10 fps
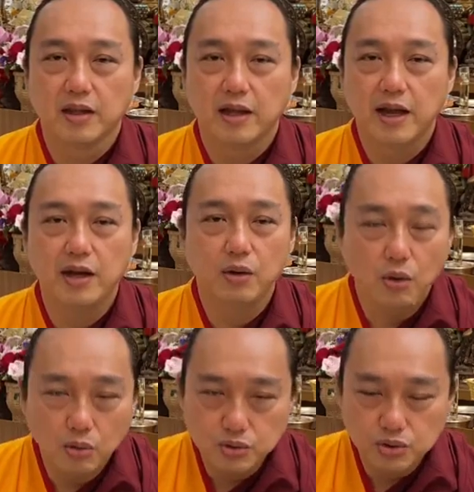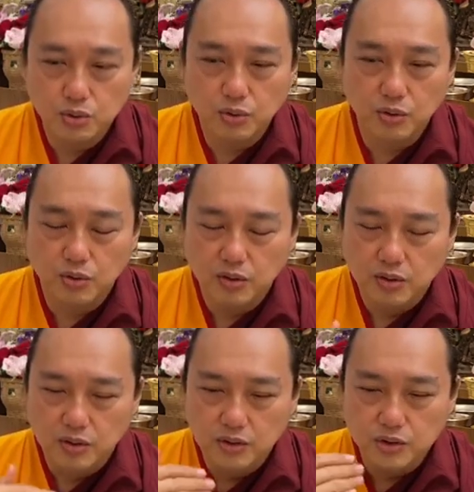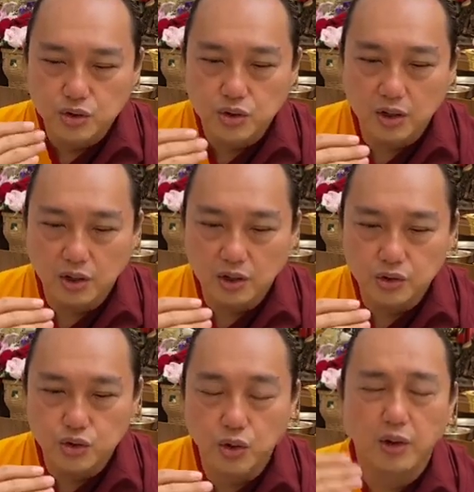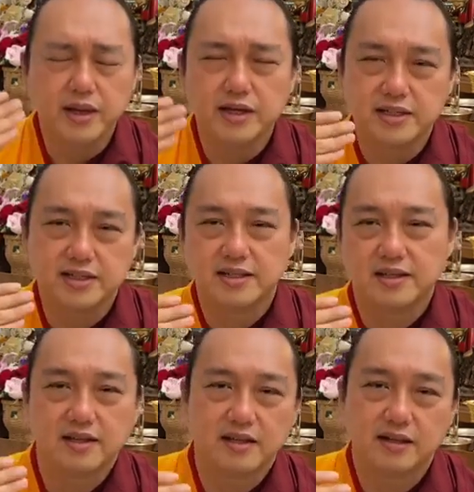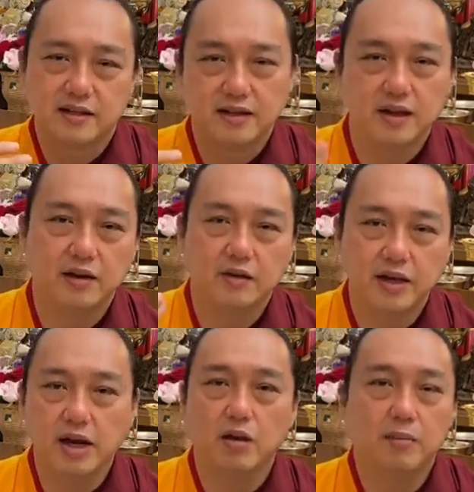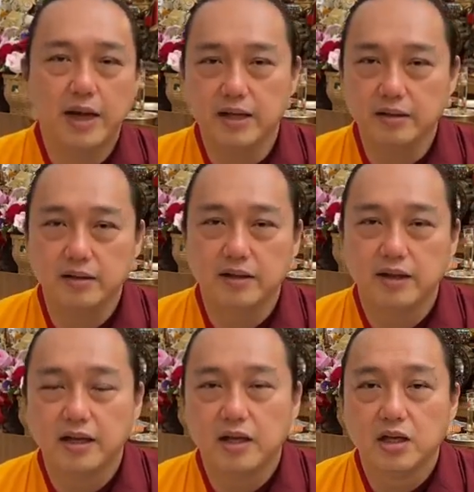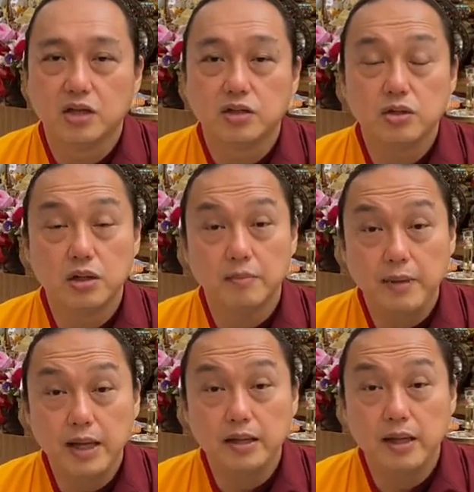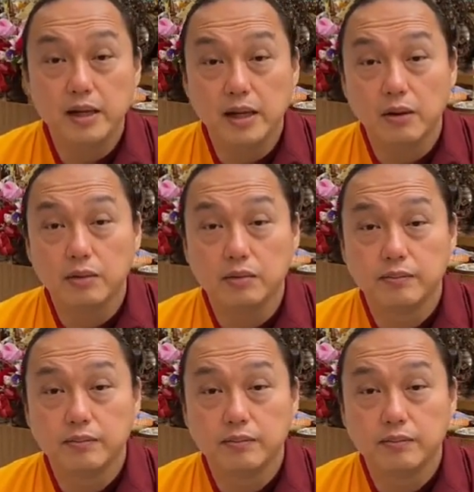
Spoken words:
And also joyous, in our mind. So the main thing now